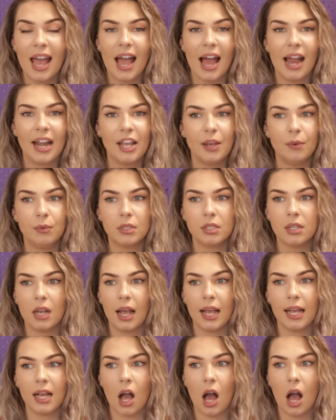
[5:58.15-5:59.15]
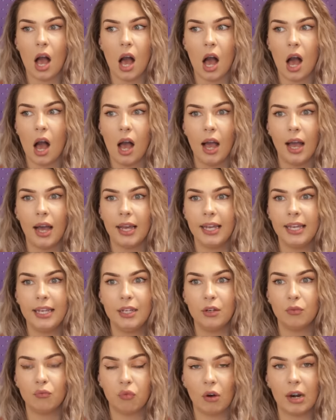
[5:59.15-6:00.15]
And he was like,
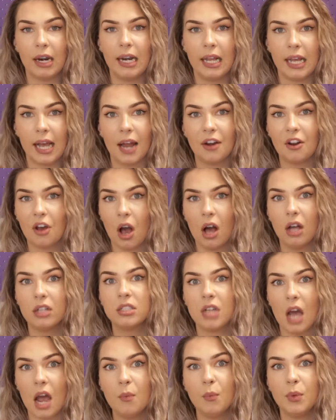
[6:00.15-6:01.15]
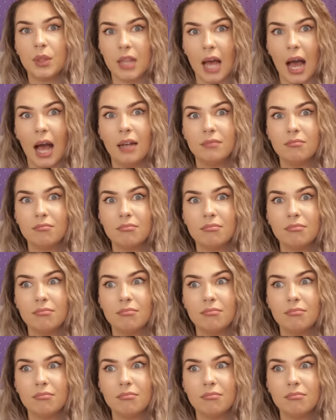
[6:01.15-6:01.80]
I really had a hard time with that.